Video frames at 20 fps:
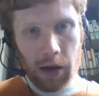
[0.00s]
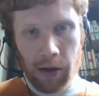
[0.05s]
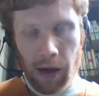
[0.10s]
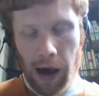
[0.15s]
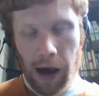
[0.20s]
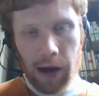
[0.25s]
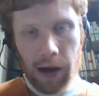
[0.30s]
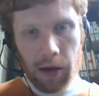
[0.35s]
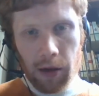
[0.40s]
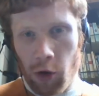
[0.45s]

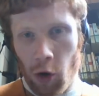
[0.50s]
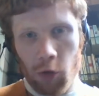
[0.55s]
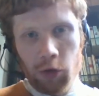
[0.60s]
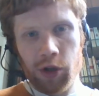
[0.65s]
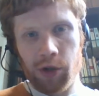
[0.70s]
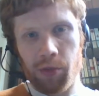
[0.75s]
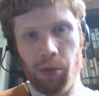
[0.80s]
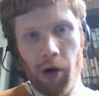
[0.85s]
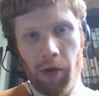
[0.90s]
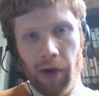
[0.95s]
that
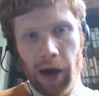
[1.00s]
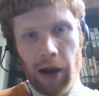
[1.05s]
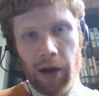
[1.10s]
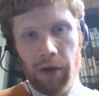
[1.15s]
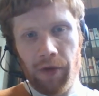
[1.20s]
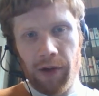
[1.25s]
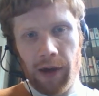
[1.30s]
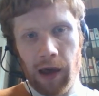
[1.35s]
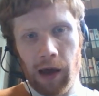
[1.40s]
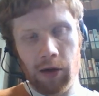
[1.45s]
goes above
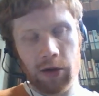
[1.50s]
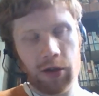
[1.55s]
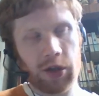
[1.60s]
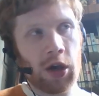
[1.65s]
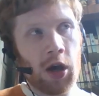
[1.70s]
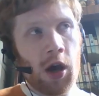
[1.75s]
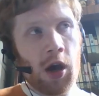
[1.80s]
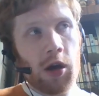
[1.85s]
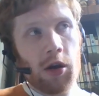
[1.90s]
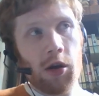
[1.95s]
anything
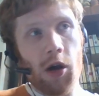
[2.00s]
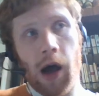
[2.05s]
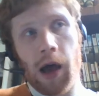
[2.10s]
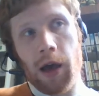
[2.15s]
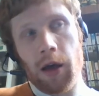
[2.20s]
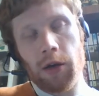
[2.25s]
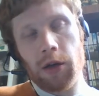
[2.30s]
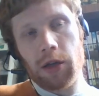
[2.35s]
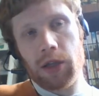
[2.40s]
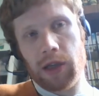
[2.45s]
else. Now,
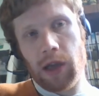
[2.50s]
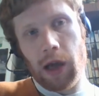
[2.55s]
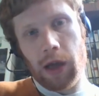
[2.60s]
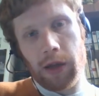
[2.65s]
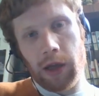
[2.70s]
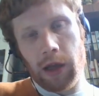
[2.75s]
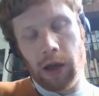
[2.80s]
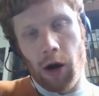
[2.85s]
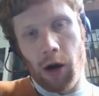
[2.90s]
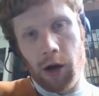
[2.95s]
I
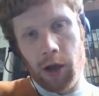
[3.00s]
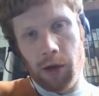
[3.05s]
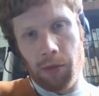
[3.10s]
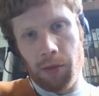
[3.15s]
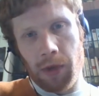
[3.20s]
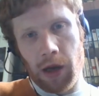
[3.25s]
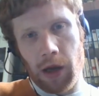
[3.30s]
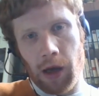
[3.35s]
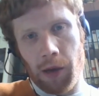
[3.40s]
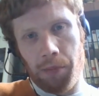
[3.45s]
understand the
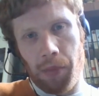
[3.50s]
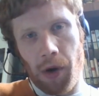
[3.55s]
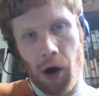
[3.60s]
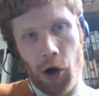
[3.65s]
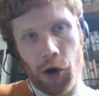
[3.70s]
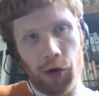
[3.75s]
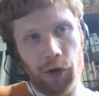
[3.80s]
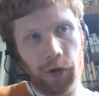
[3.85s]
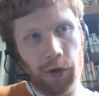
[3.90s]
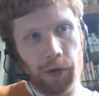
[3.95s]
argument
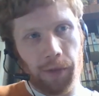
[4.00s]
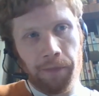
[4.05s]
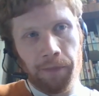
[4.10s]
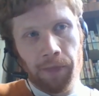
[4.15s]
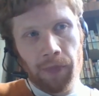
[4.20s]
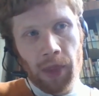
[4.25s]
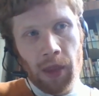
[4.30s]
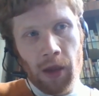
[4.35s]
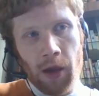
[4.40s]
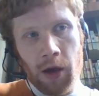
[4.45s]
about
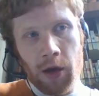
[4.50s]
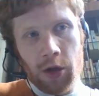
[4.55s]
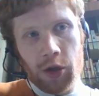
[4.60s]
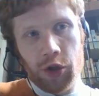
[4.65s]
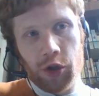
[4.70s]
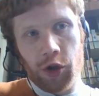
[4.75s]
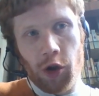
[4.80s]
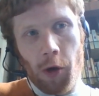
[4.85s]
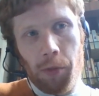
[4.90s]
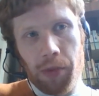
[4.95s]

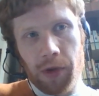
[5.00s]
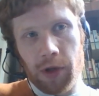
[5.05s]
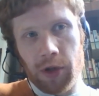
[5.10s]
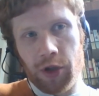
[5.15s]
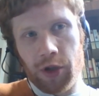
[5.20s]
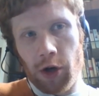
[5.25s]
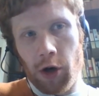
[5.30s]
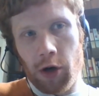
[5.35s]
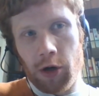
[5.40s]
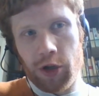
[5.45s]
stop
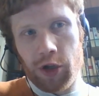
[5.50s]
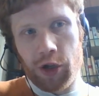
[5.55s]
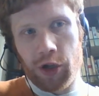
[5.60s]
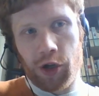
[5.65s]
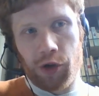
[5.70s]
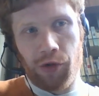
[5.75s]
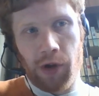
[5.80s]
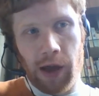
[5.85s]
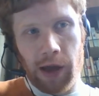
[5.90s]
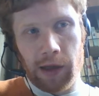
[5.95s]
and search
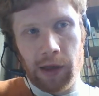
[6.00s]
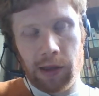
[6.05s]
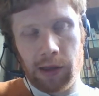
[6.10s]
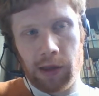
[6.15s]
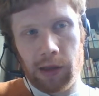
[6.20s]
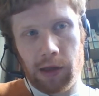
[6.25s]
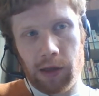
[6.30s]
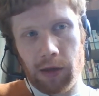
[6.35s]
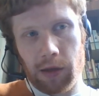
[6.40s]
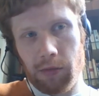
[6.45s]

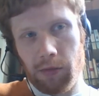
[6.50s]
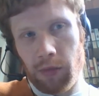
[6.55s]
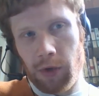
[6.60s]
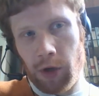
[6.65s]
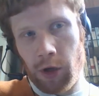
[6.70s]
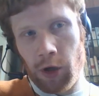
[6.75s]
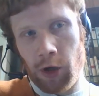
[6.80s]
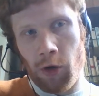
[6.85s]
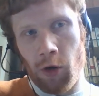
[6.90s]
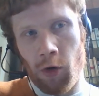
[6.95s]
creates,
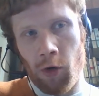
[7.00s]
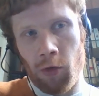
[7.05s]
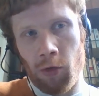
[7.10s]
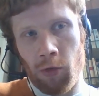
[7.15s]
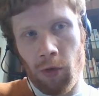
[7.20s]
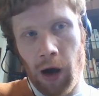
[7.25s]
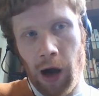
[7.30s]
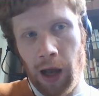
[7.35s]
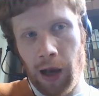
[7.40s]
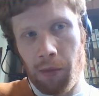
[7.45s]
you
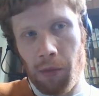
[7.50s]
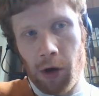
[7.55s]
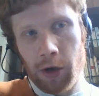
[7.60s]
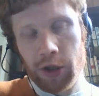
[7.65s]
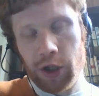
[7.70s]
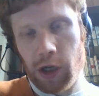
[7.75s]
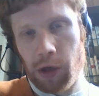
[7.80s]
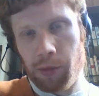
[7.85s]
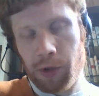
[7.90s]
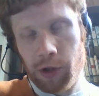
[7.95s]
know,
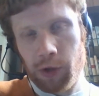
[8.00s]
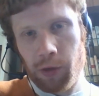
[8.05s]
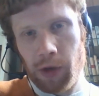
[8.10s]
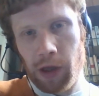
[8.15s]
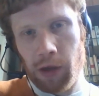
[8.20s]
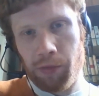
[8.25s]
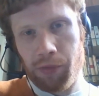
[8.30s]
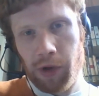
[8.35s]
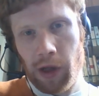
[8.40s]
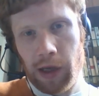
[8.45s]
animosity
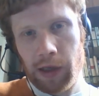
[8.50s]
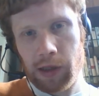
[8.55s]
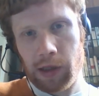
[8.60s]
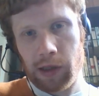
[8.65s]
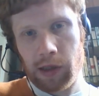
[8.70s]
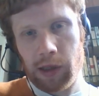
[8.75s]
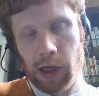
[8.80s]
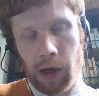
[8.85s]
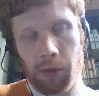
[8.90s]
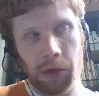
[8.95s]
between the police
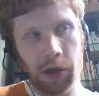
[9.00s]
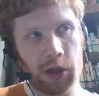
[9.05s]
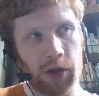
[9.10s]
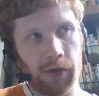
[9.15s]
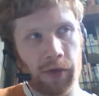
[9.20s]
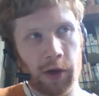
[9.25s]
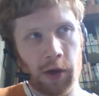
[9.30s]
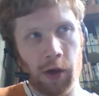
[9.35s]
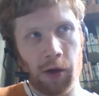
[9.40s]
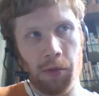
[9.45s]
and segments
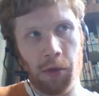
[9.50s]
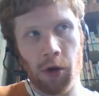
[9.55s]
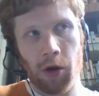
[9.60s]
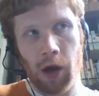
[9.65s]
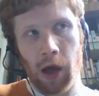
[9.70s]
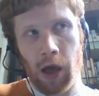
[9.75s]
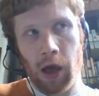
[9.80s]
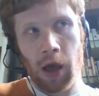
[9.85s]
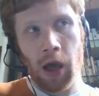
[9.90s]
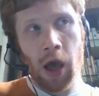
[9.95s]
of the
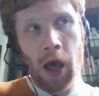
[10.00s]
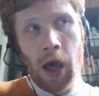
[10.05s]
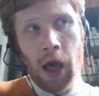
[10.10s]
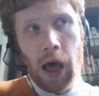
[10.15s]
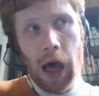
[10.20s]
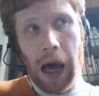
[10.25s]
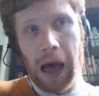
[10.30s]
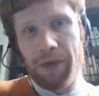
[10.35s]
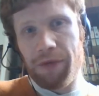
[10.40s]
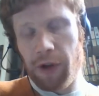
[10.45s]
community.
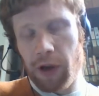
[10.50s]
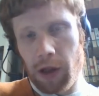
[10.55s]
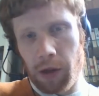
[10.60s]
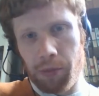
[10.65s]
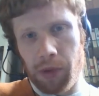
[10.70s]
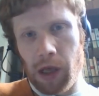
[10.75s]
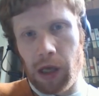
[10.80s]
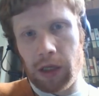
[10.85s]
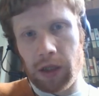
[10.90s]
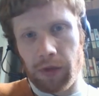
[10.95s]
I think the
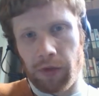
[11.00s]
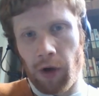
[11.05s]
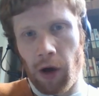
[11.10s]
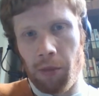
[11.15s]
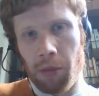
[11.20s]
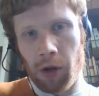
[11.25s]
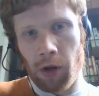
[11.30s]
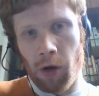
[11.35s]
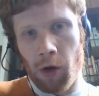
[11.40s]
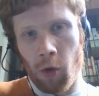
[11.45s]
police have
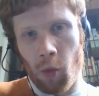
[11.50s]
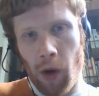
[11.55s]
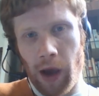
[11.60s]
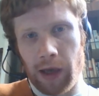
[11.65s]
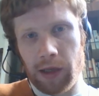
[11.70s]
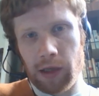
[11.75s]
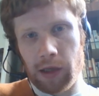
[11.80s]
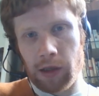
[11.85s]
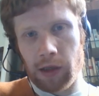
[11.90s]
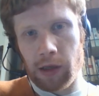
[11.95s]
come a long
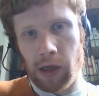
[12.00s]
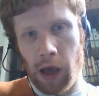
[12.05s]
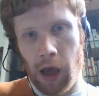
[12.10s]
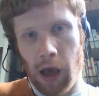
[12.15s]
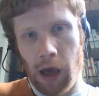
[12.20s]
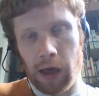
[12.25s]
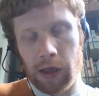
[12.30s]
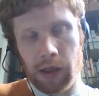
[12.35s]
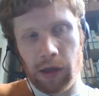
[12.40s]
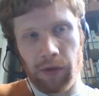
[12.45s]
way since the
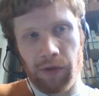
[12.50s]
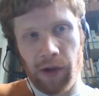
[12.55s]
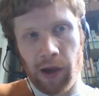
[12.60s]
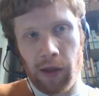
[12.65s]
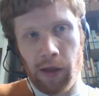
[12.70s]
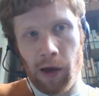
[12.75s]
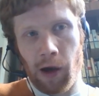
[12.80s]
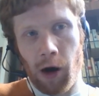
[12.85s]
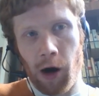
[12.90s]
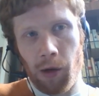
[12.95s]
80s. I
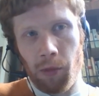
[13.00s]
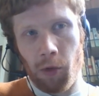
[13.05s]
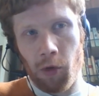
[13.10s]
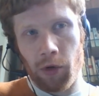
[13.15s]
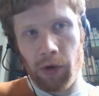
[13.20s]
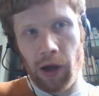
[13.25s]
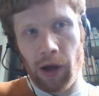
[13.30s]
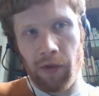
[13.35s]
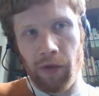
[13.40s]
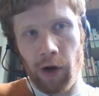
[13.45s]
think they are
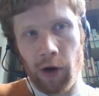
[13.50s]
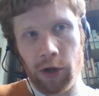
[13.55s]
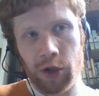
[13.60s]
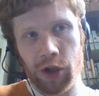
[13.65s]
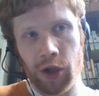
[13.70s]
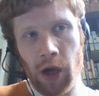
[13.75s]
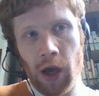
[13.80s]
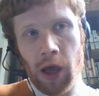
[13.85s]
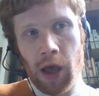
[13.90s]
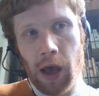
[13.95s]
more
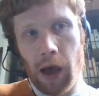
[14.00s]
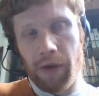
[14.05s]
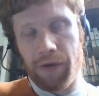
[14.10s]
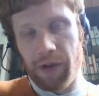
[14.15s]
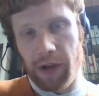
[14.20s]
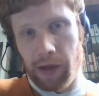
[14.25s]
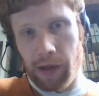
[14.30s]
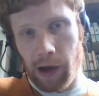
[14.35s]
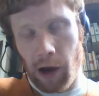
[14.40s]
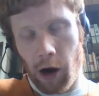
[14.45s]
diverse. I
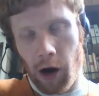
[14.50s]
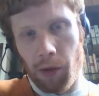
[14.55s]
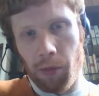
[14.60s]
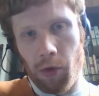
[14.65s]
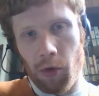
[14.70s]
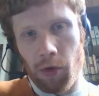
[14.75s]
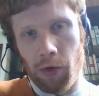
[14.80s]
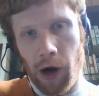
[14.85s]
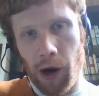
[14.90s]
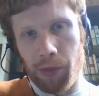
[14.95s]
think they are
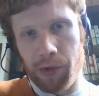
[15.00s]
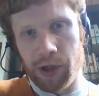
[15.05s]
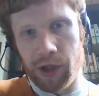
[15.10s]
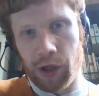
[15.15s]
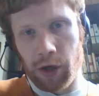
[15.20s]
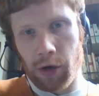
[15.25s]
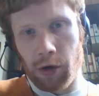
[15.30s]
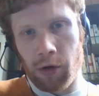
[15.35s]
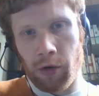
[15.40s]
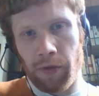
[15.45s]
more
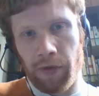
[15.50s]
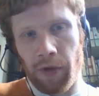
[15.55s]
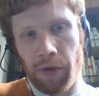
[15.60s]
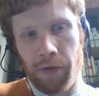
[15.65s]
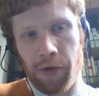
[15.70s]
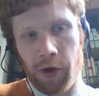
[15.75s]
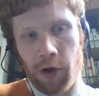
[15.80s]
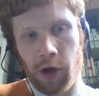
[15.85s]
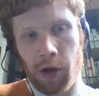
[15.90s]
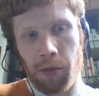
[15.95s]
representative
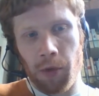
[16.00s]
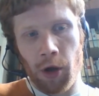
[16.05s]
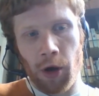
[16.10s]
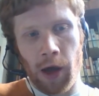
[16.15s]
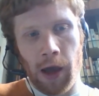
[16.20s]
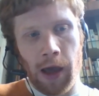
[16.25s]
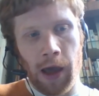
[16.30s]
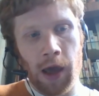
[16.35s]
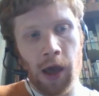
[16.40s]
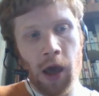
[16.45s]
of the
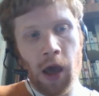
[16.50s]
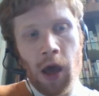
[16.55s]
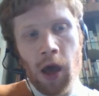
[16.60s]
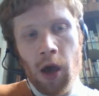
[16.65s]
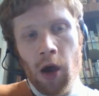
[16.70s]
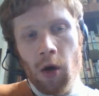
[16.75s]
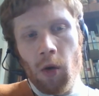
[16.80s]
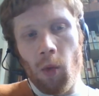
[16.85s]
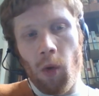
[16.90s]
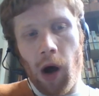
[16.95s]
community.
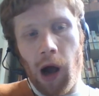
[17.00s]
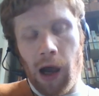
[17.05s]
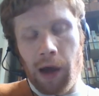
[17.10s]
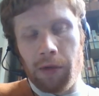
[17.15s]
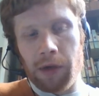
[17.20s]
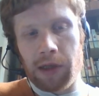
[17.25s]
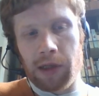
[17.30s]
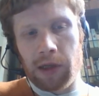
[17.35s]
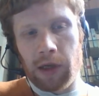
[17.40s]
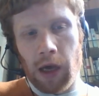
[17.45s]
What I
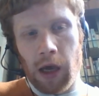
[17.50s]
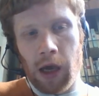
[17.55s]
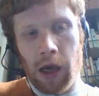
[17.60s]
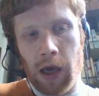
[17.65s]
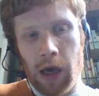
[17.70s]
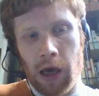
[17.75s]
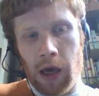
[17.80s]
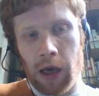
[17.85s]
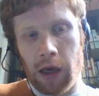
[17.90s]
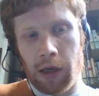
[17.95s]
would say
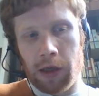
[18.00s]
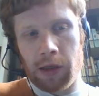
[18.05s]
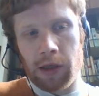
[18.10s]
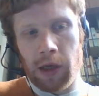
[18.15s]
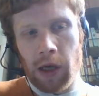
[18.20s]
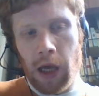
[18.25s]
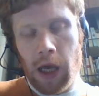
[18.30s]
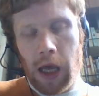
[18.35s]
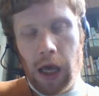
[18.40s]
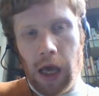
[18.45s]

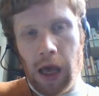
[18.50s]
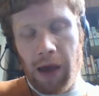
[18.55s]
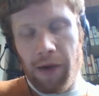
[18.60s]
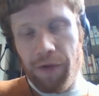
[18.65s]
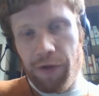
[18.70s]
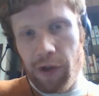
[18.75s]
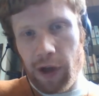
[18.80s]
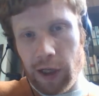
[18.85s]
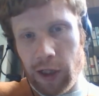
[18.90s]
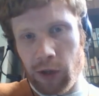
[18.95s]
is
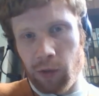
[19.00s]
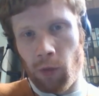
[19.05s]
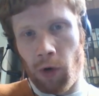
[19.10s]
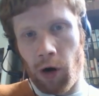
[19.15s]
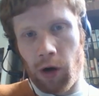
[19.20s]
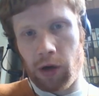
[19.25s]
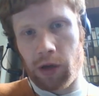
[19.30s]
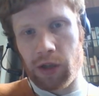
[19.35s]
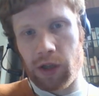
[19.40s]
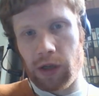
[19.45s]
if this
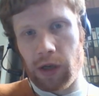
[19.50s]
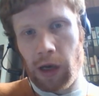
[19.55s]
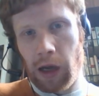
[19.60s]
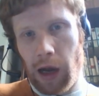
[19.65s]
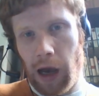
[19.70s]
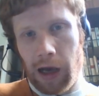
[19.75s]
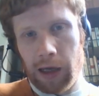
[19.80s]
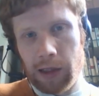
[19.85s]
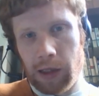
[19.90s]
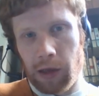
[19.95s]
works,
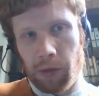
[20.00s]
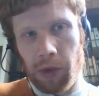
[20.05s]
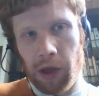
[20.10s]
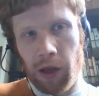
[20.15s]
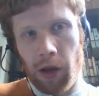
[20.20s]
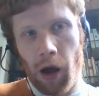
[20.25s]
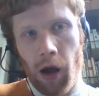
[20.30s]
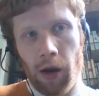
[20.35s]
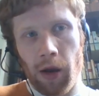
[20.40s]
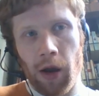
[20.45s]
it has to be
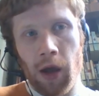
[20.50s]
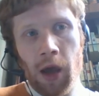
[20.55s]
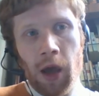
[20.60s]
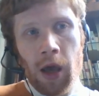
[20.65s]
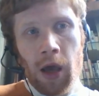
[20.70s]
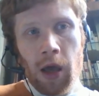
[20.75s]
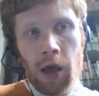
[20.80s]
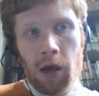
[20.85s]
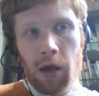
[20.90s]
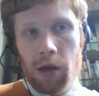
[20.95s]
done.
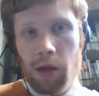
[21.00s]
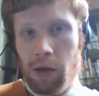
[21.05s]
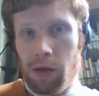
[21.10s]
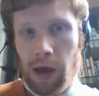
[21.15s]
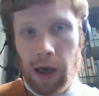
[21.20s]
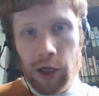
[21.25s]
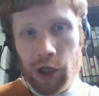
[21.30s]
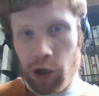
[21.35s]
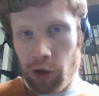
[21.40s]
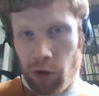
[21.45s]

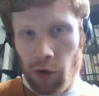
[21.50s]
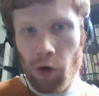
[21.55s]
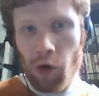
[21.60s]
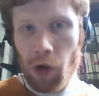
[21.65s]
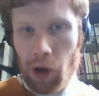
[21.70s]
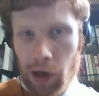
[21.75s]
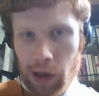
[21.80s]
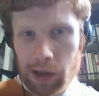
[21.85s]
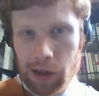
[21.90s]
They should do it in